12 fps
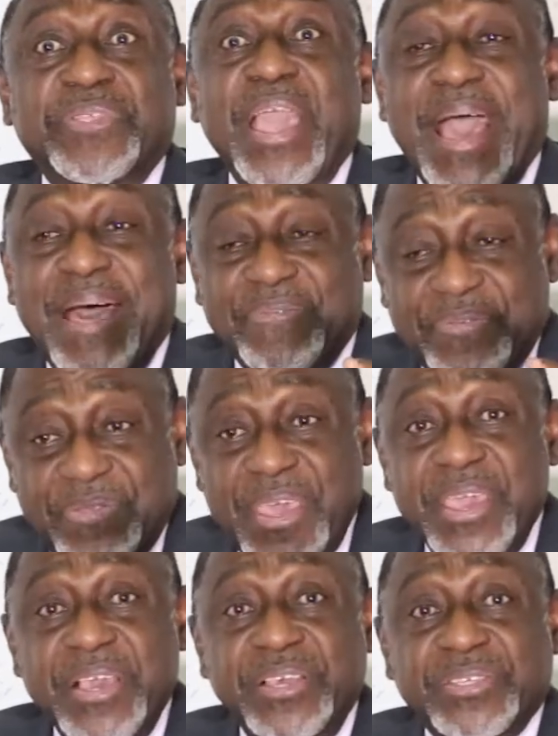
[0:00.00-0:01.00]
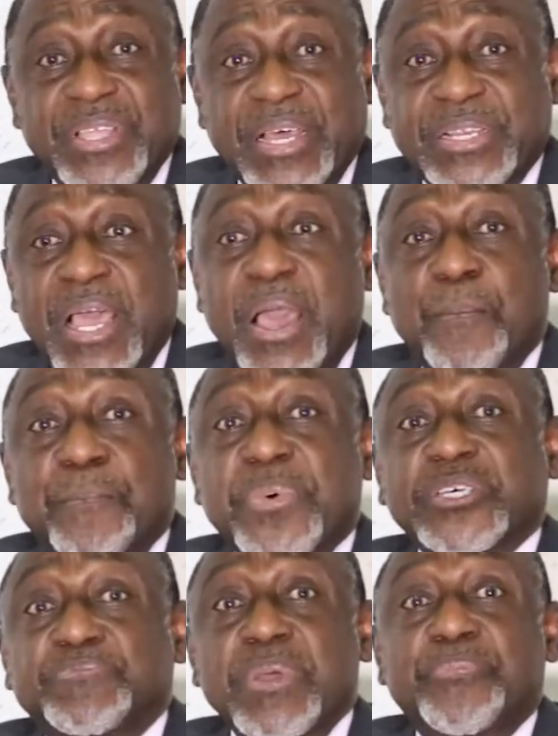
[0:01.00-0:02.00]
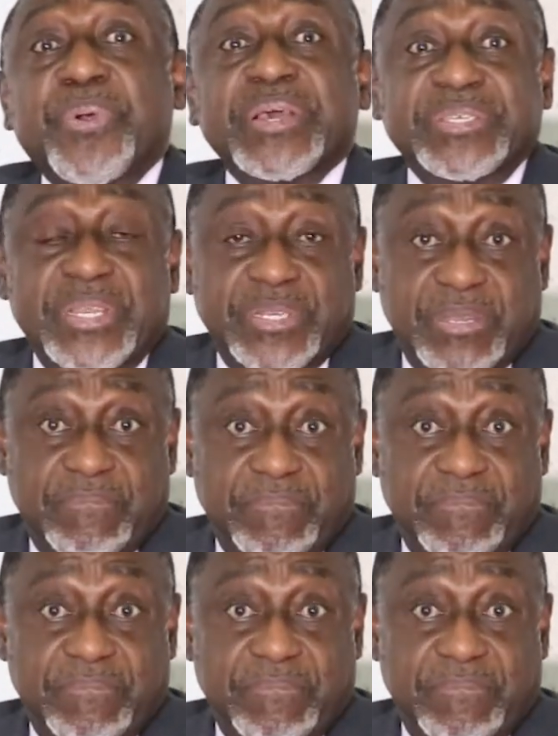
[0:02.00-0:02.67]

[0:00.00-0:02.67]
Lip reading: They are things that must be present.